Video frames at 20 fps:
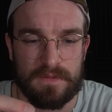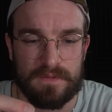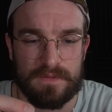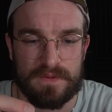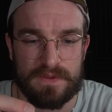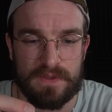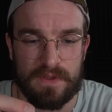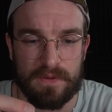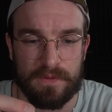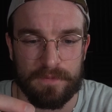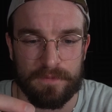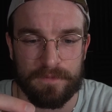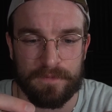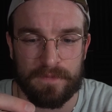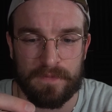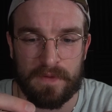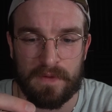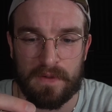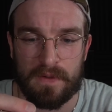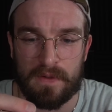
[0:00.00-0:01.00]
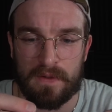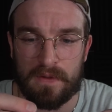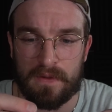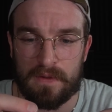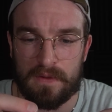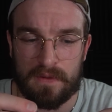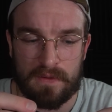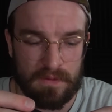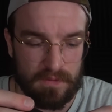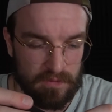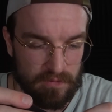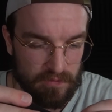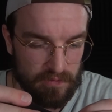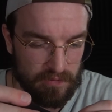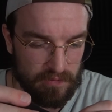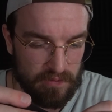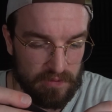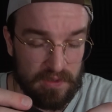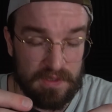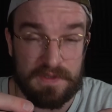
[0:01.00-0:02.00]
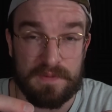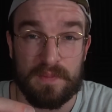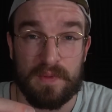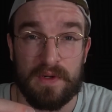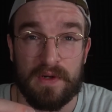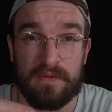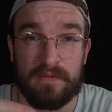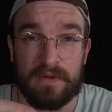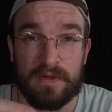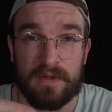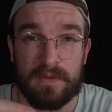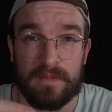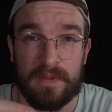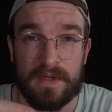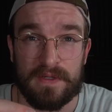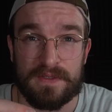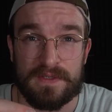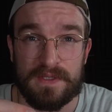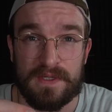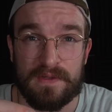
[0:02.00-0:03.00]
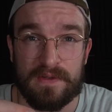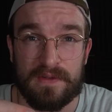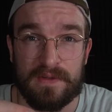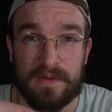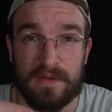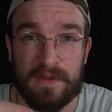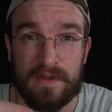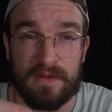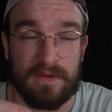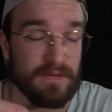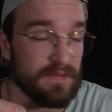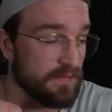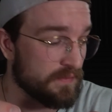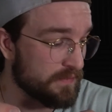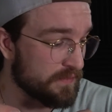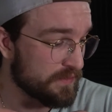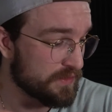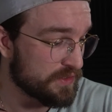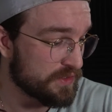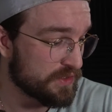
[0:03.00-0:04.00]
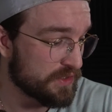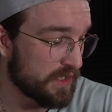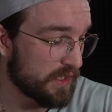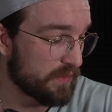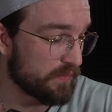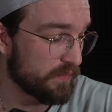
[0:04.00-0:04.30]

So let's put everything back together again, shall